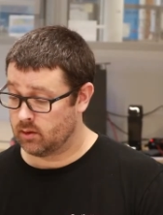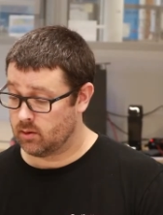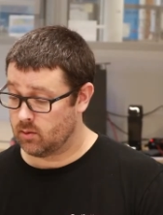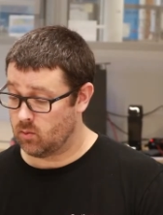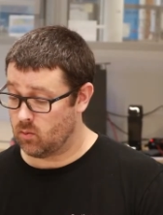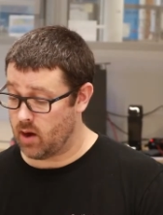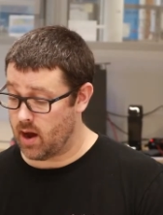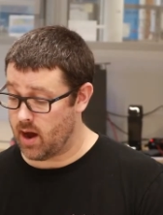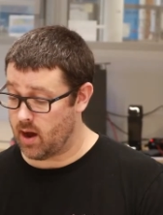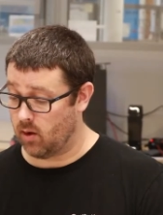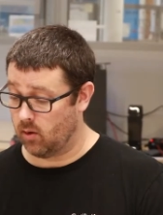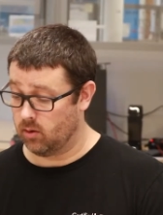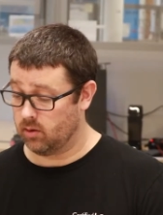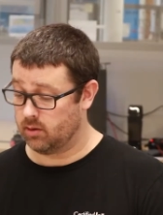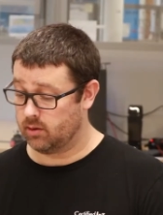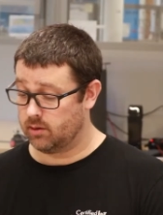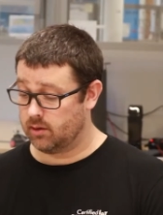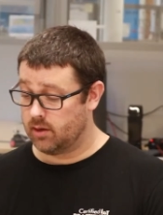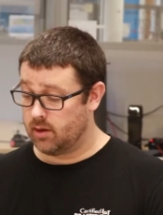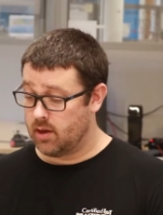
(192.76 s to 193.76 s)
Wow.
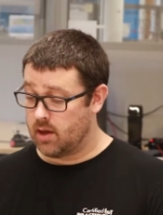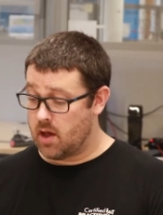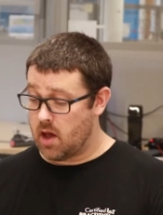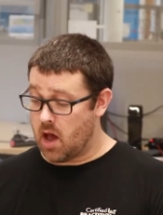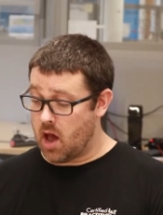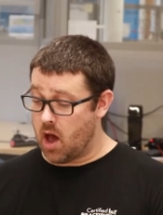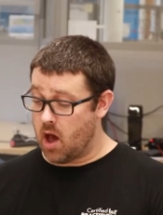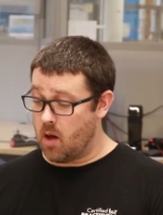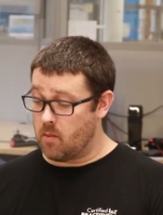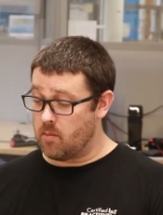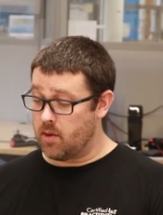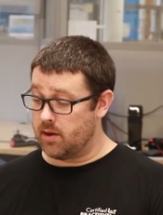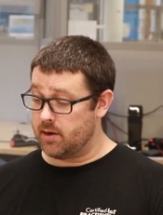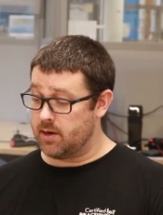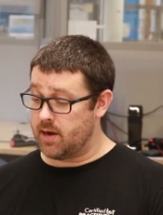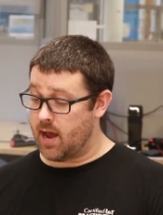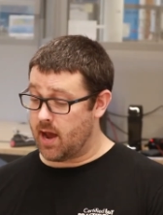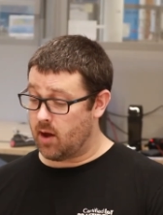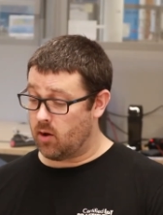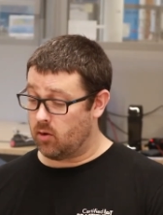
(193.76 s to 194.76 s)

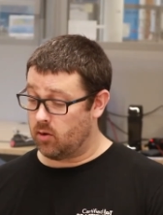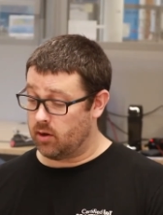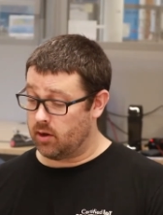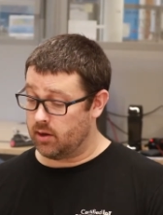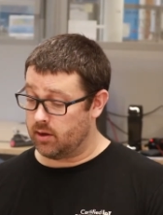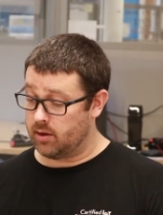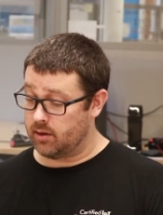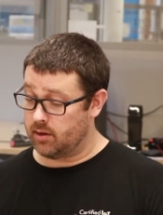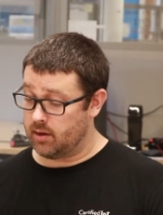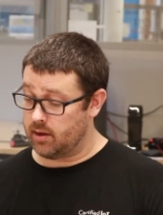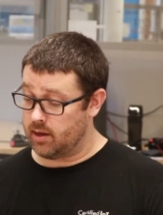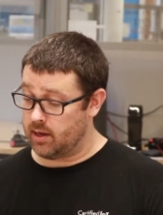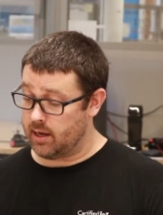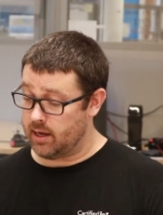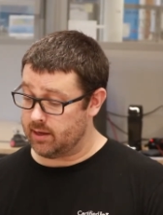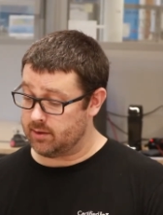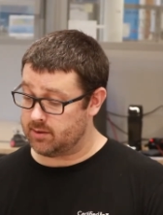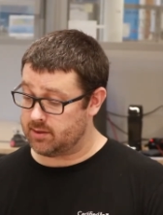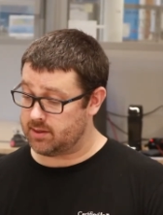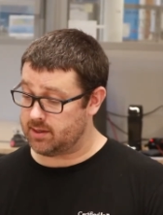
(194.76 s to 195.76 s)
Now,
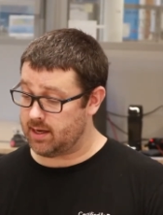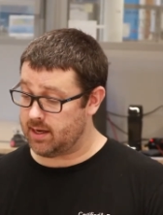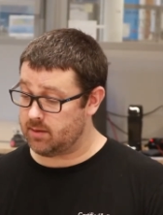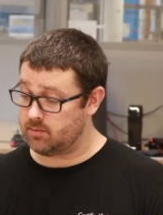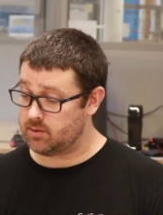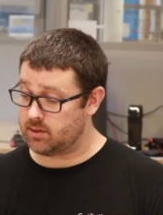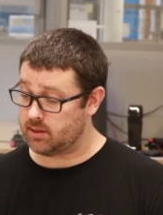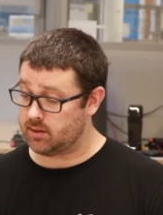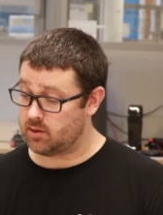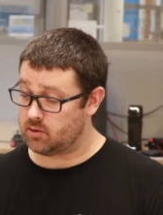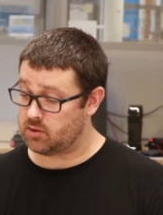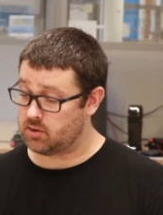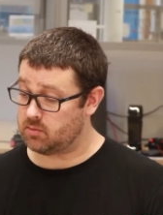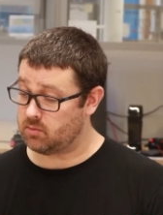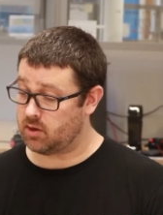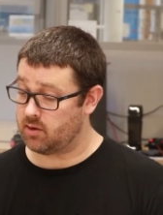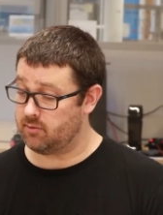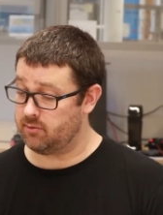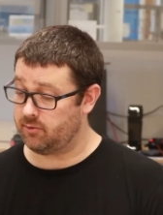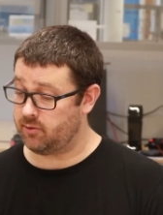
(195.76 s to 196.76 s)
it seems that there's some
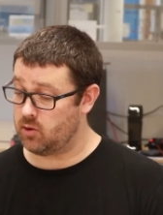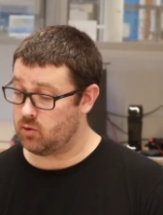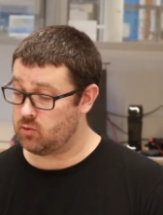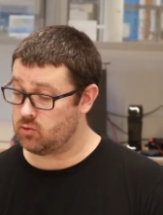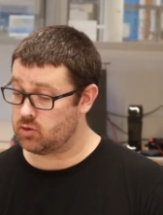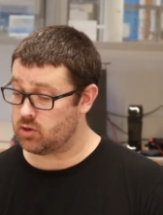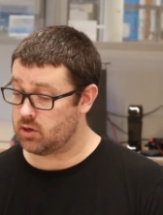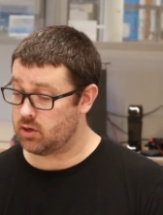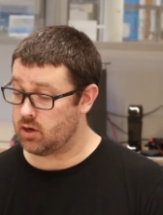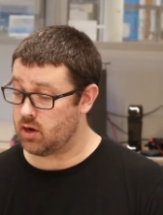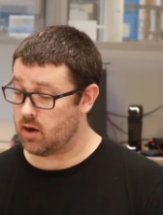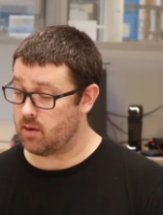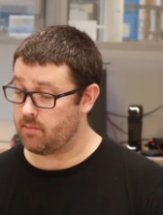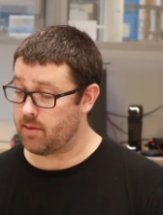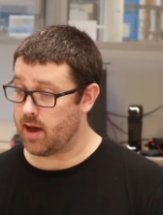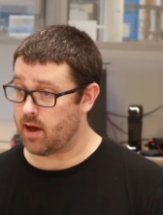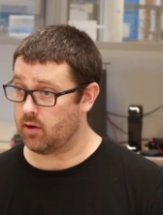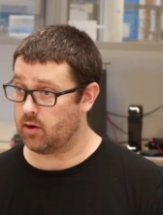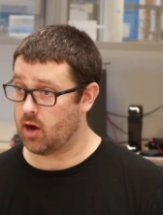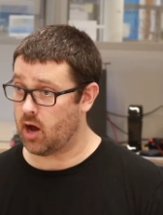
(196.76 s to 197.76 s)
confusion
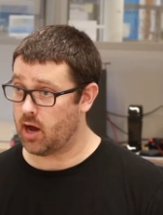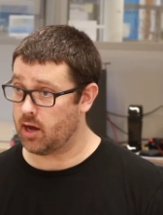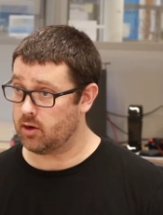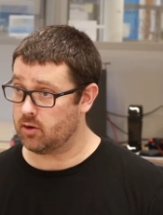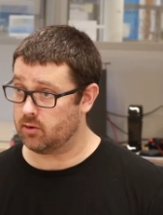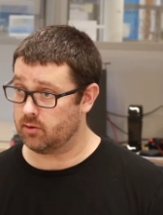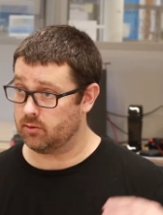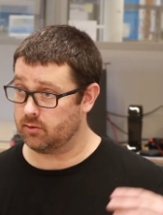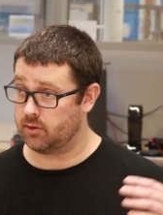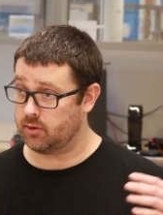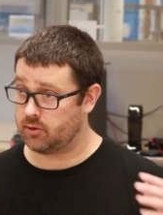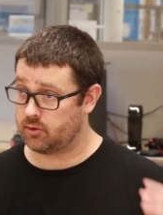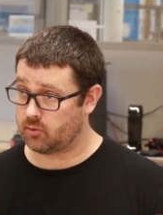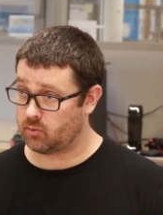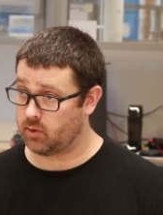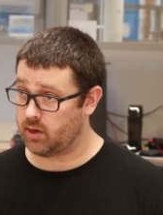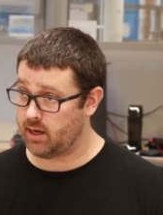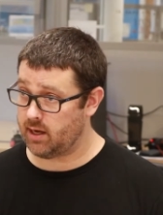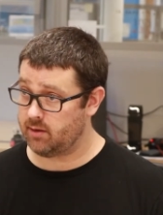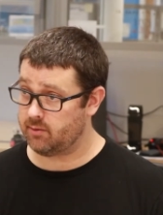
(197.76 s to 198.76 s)
about ITIL
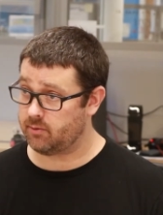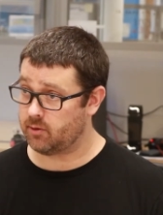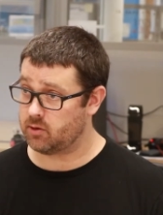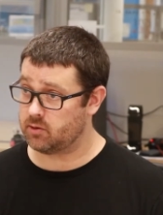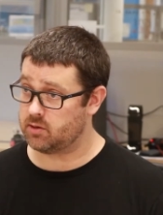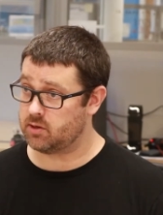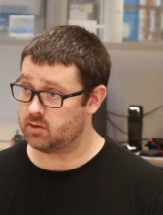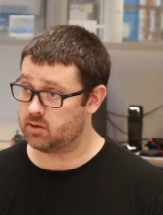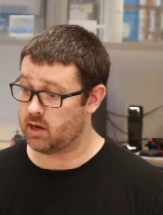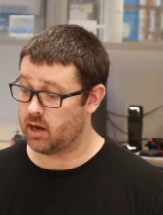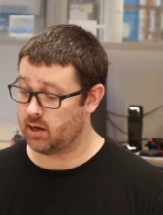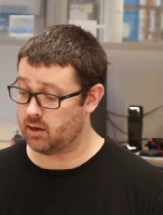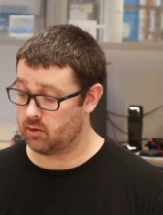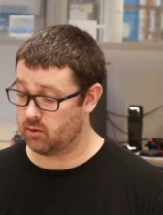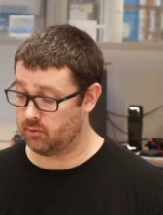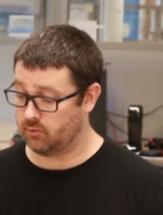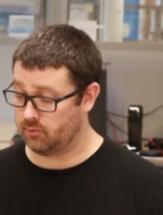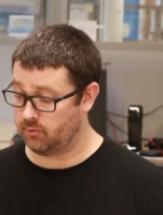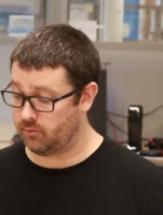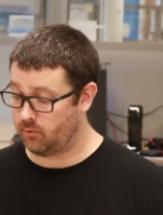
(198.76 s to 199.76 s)
3 versus
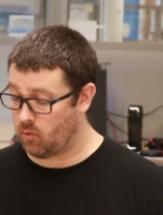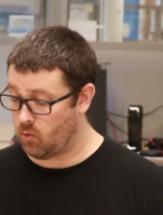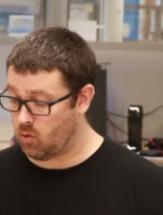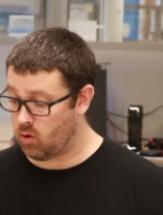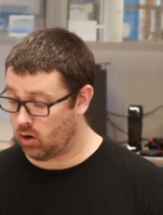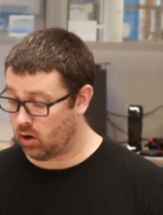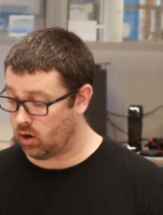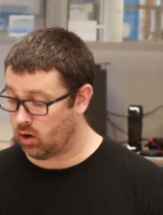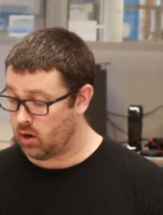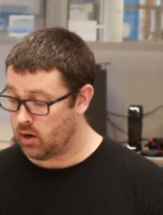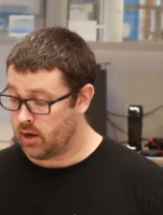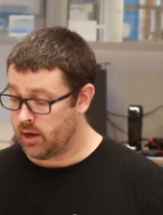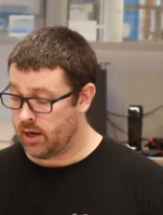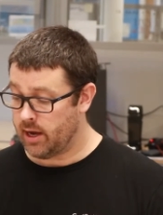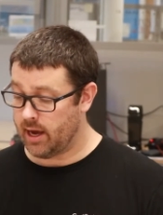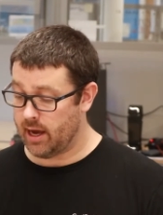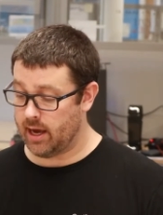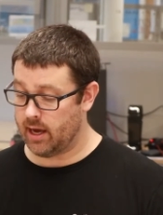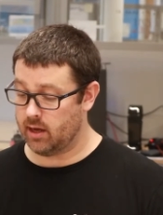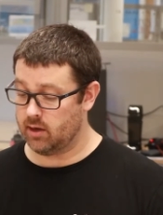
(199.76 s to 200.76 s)
ITIL 4.
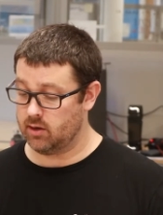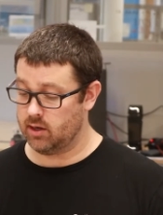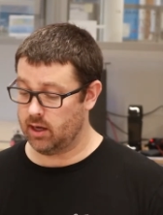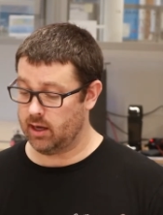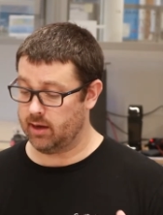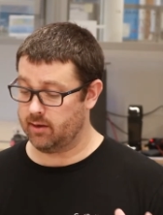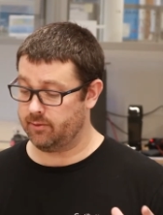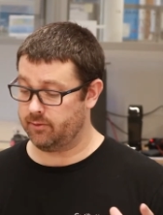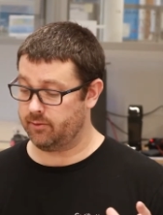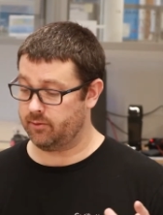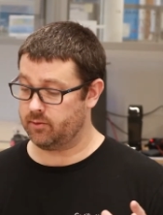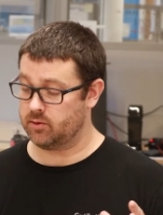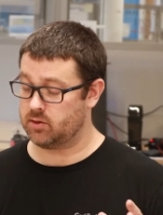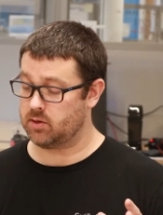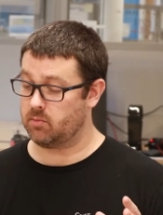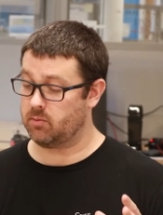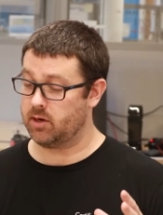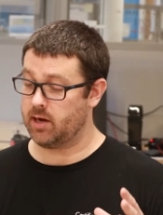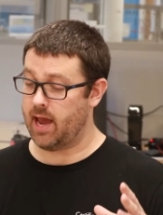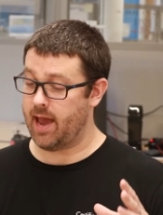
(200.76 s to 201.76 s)
And if
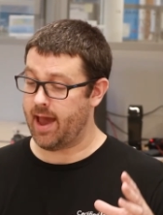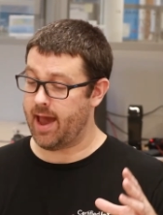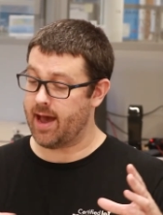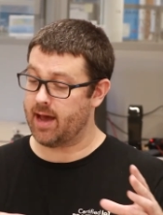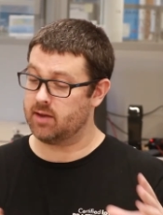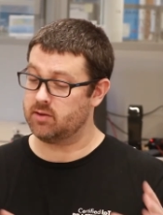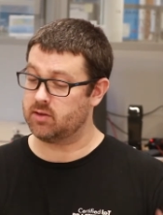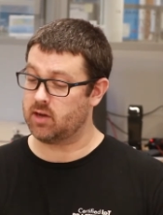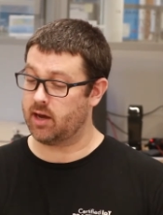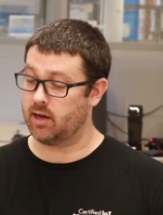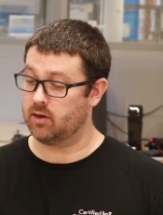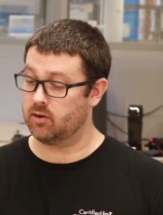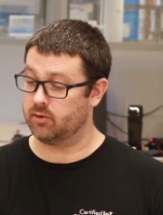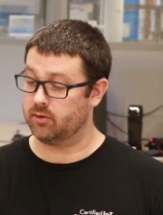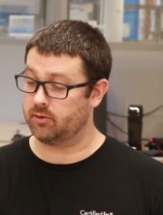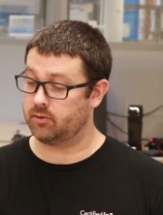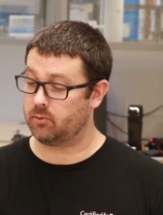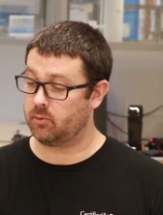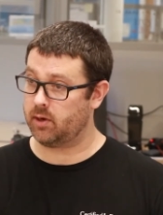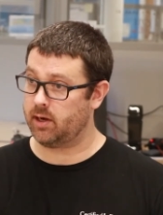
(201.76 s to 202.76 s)
someone has
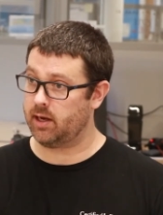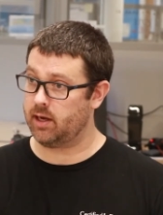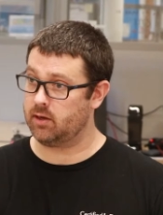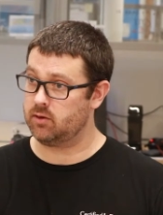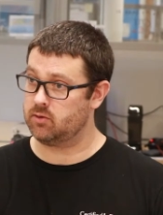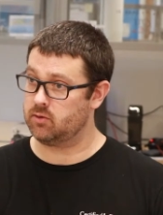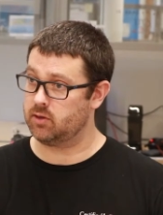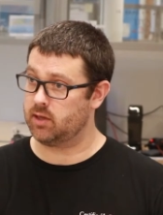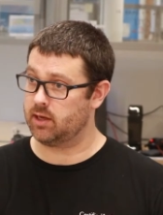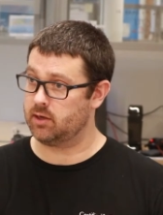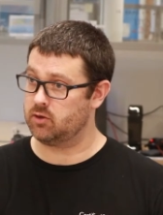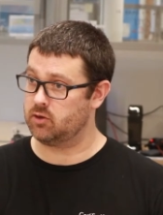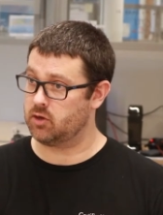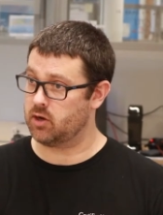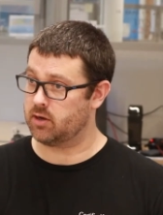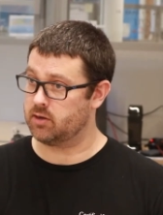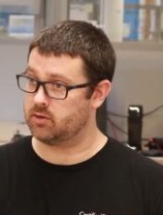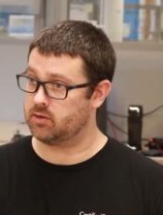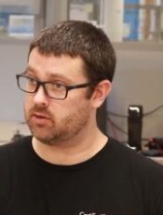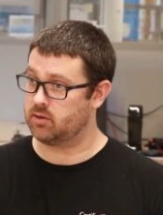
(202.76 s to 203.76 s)
ITIL 3, do they
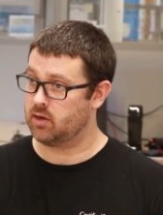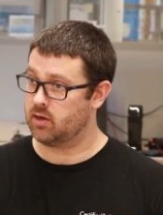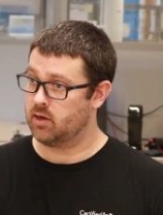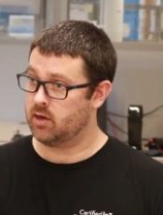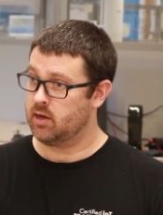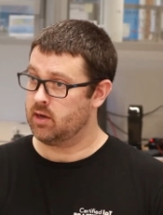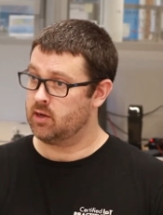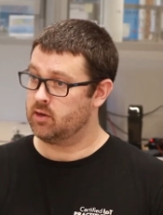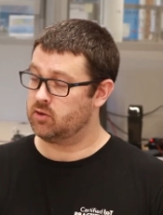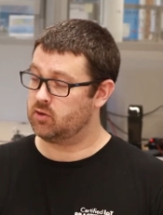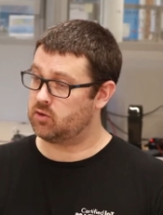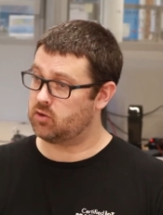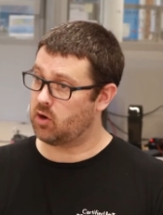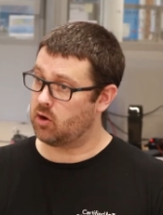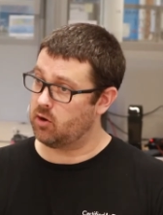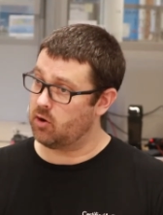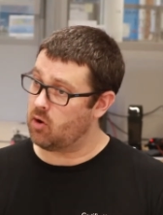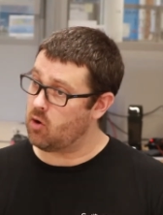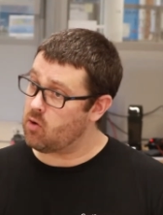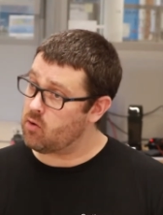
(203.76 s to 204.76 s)
just
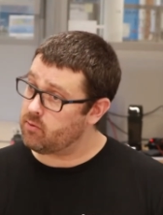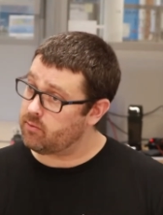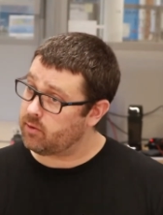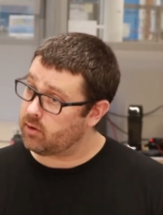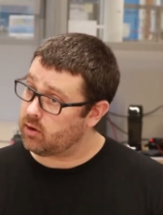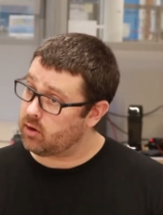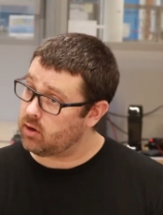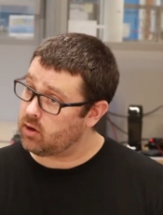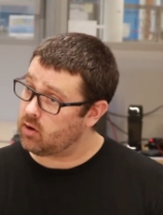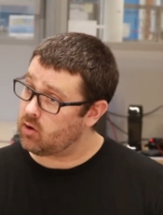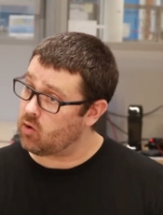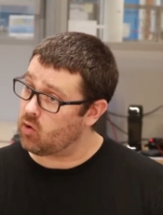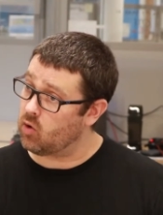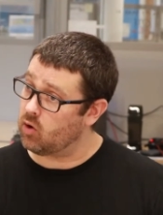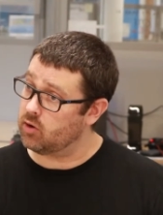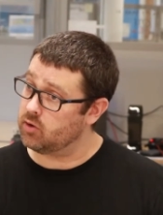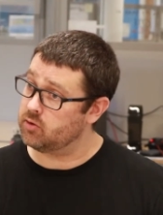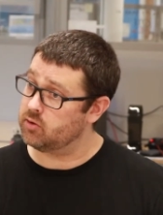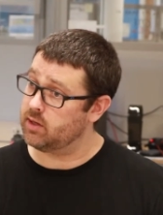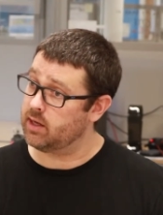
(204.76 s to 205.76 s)
start over,
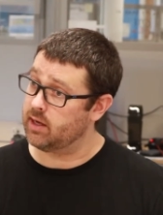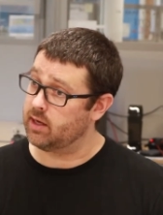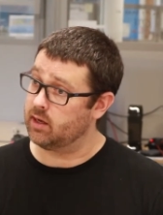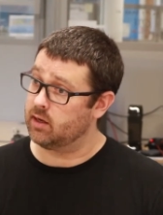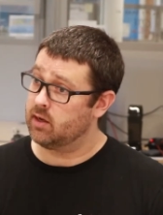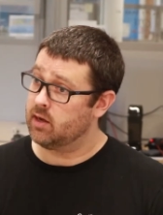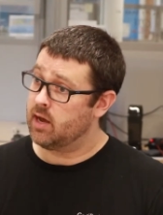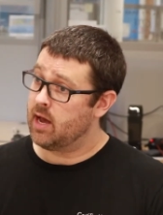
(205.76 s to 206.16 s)
or do they?